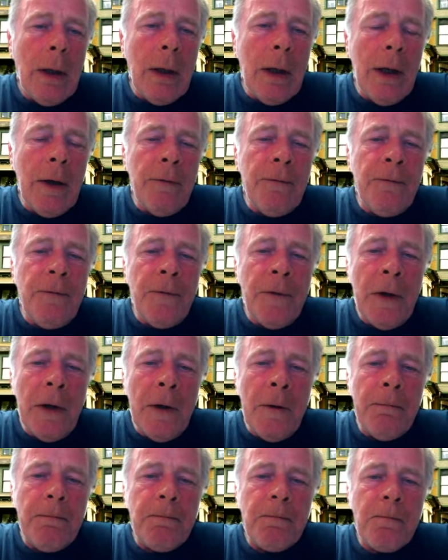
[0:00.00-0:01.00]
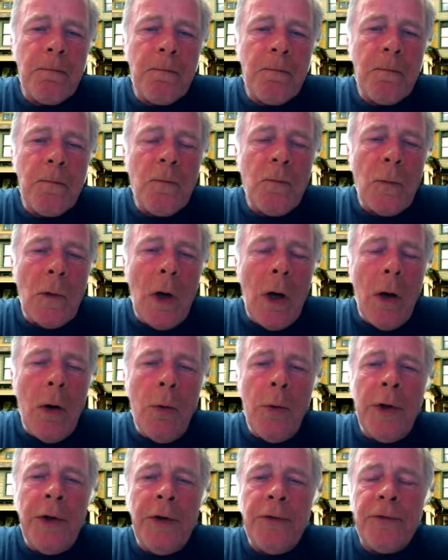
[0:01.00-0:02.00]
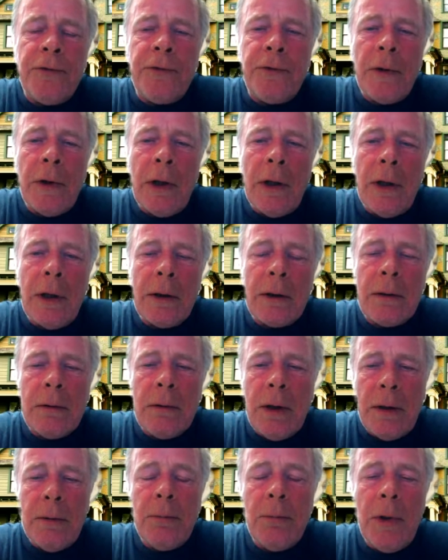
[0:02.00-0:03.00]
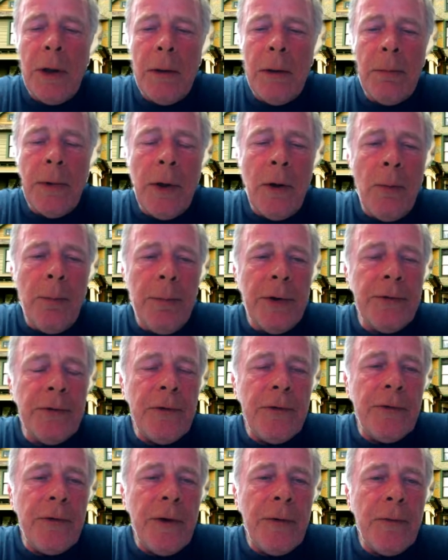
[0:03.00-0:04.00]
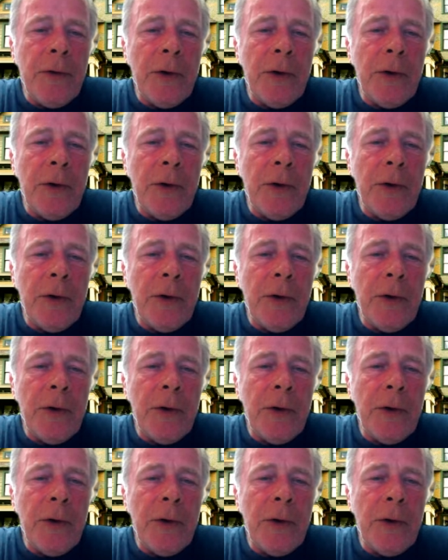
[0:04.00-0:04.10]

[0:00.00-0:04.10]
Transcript: I've always, in my own business, even in